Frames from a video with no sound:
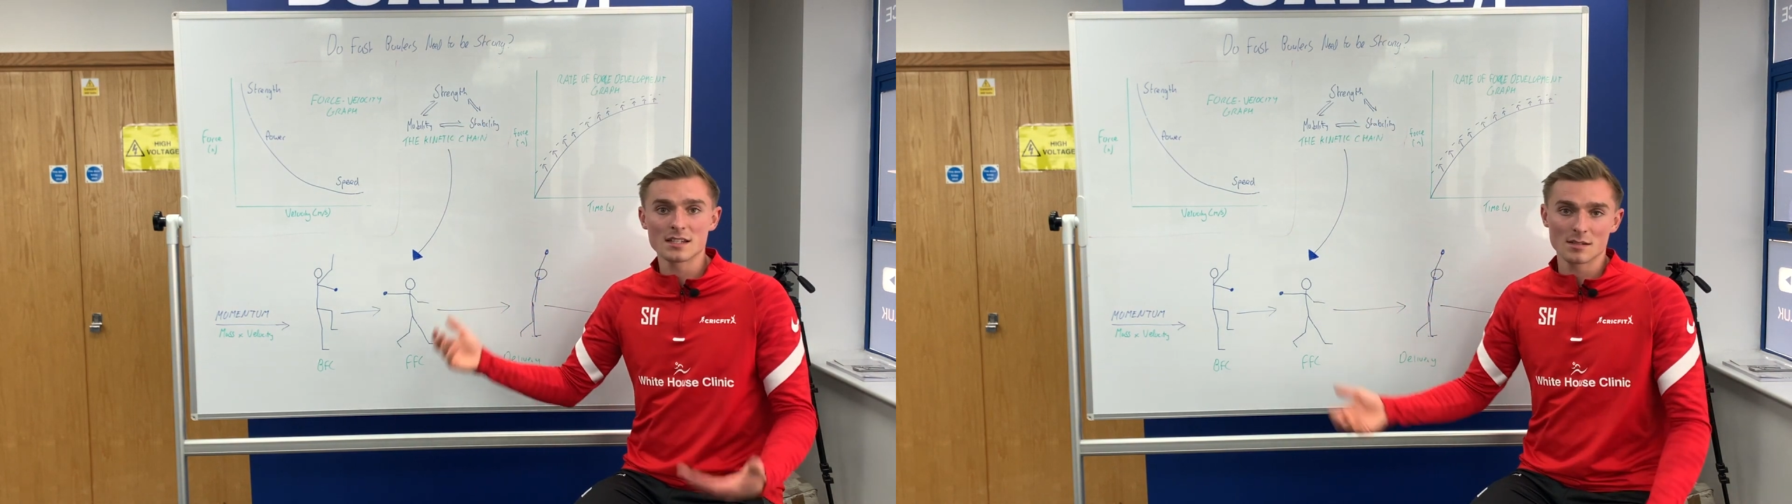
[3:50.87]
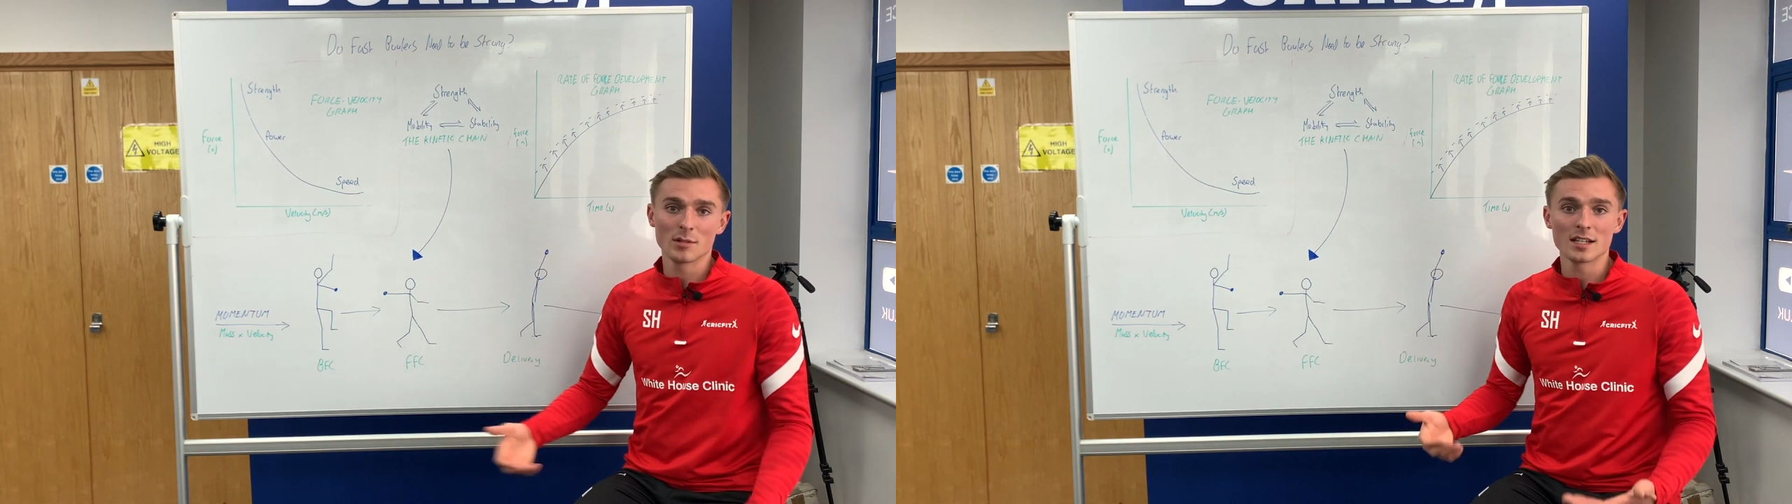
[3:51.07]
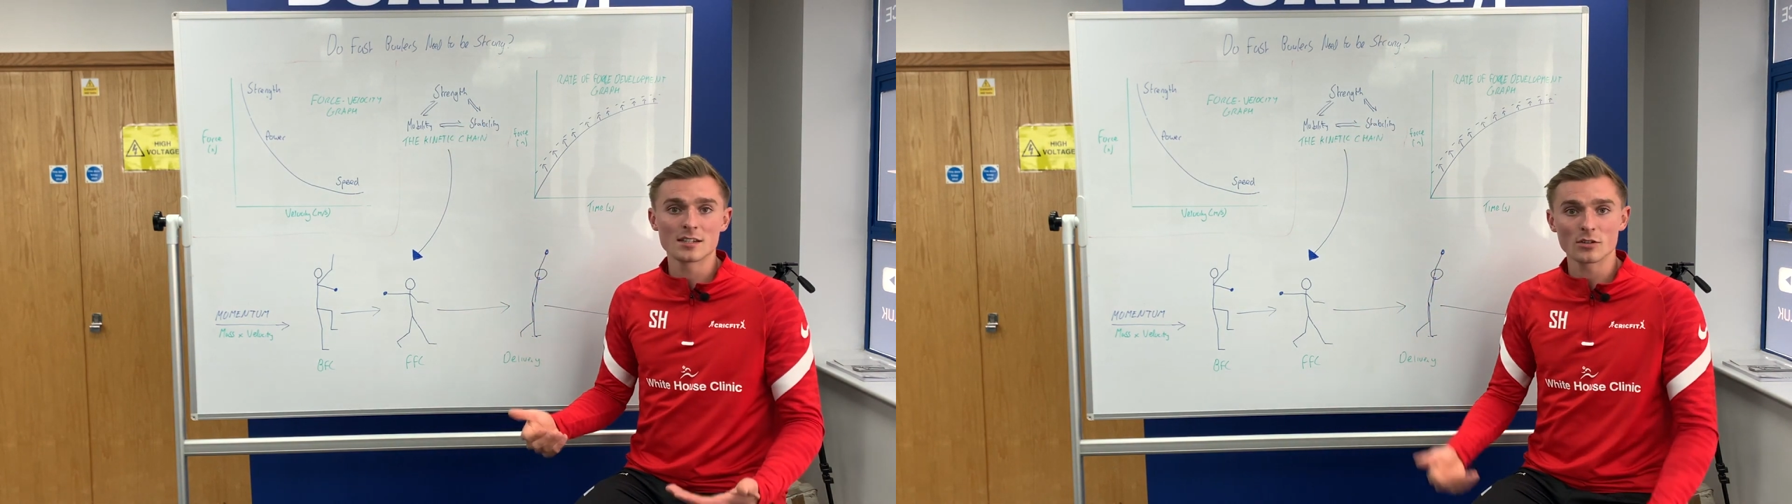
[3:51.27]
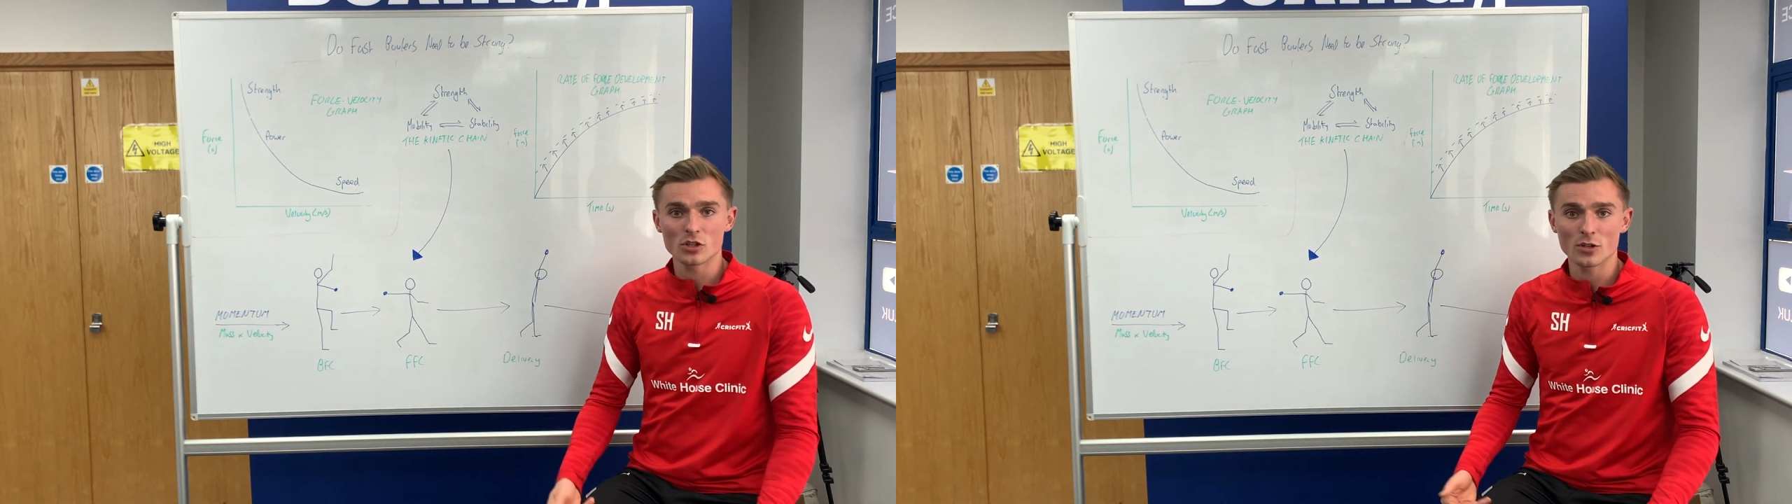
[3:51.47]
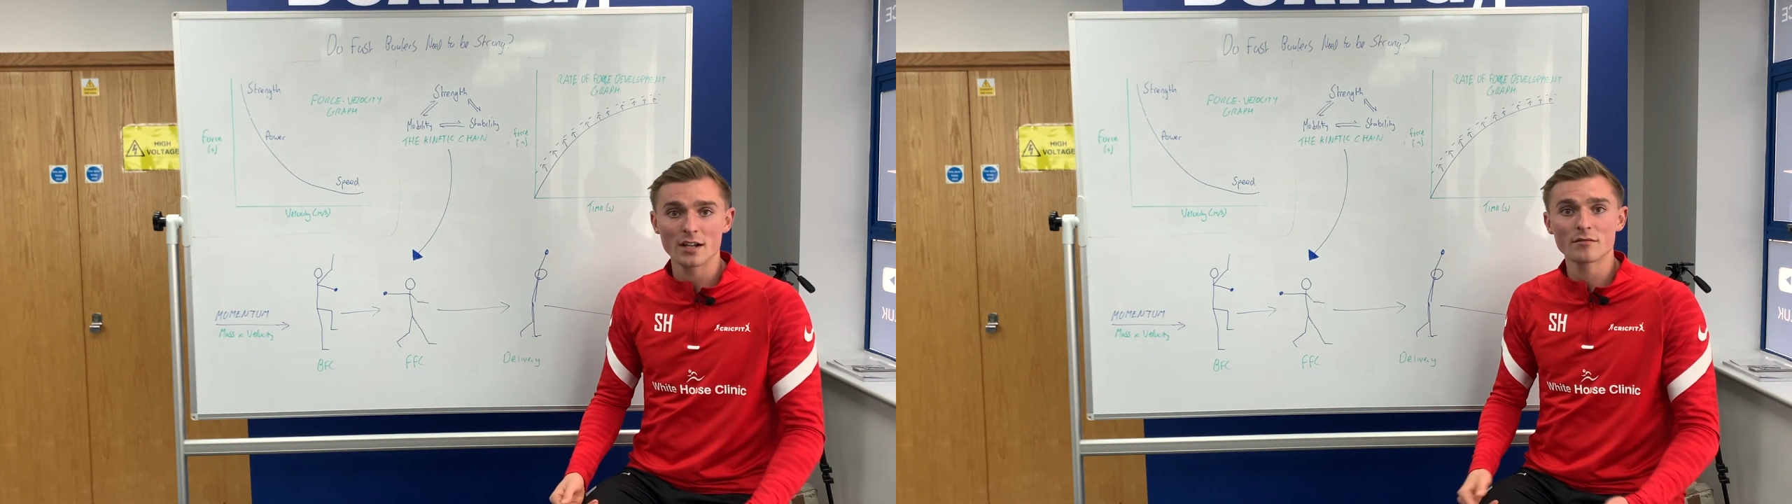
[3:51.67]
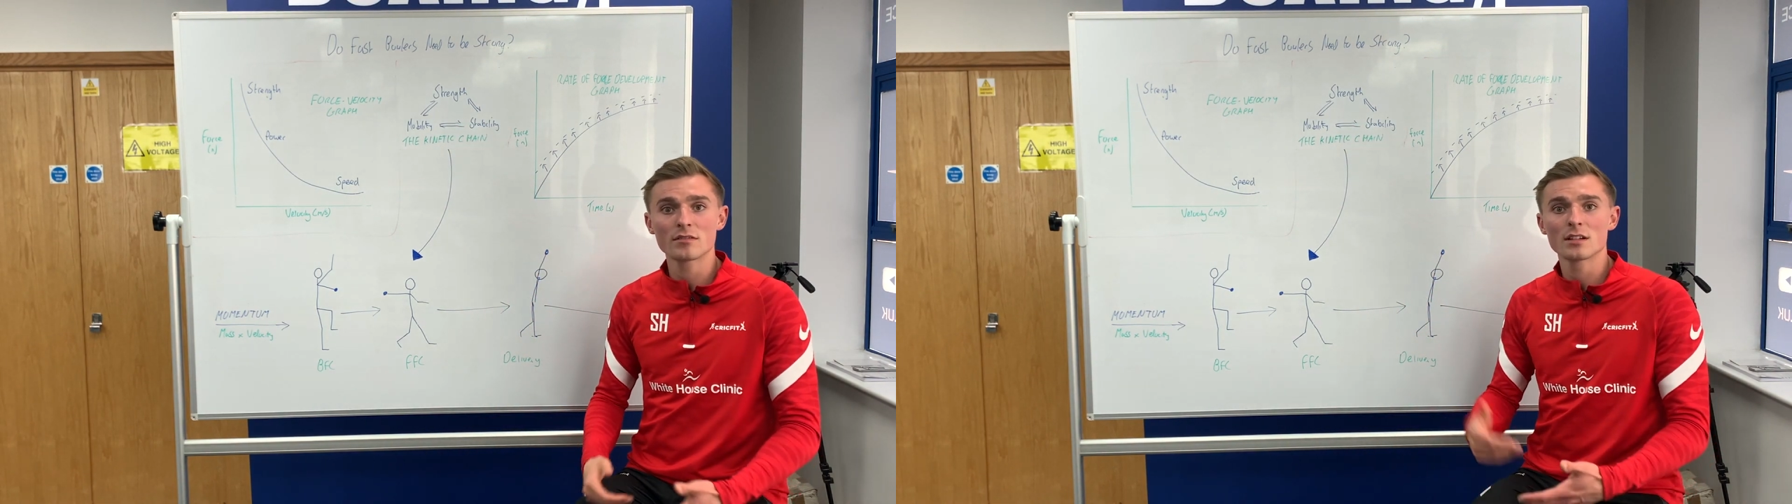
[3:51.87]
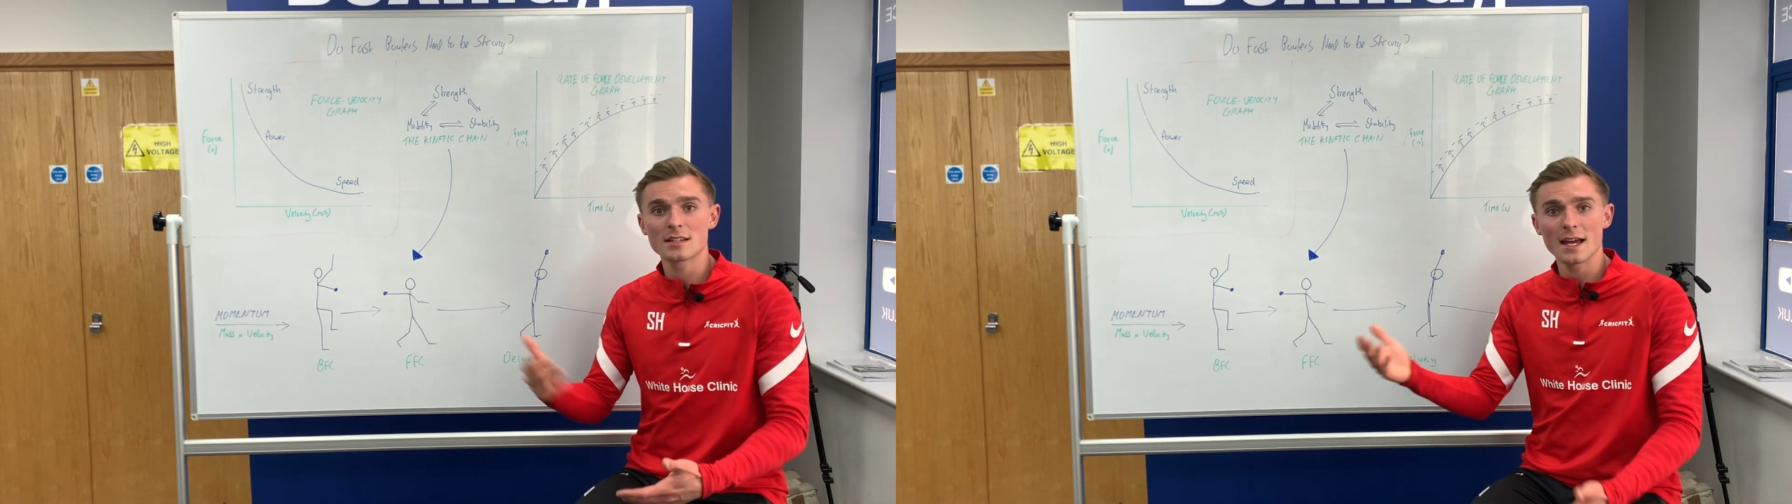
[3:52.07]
stability, or strength to